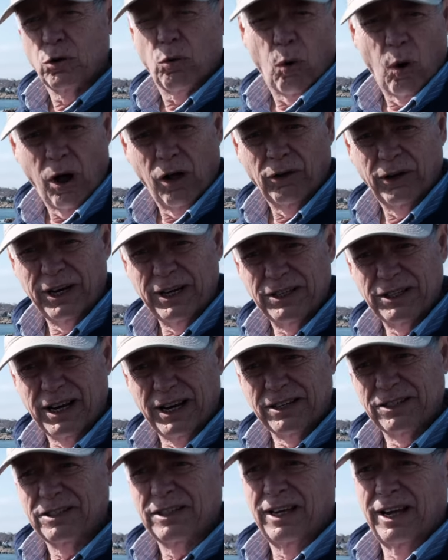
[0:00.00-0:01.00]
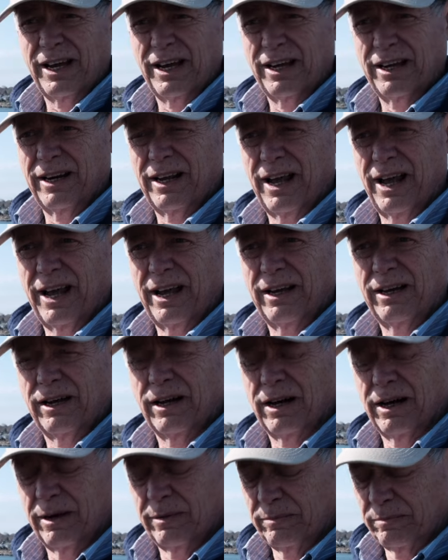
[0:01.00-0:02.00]
quality test and a
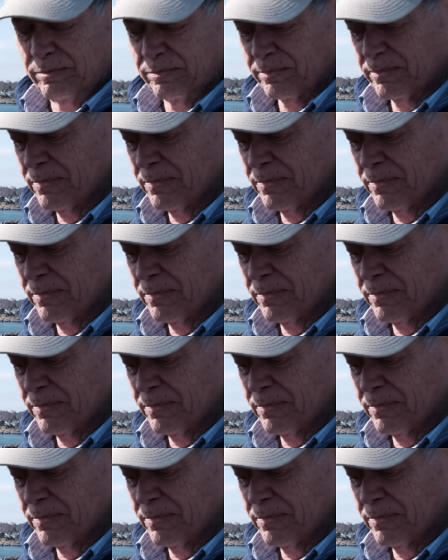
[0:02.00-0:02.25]
um,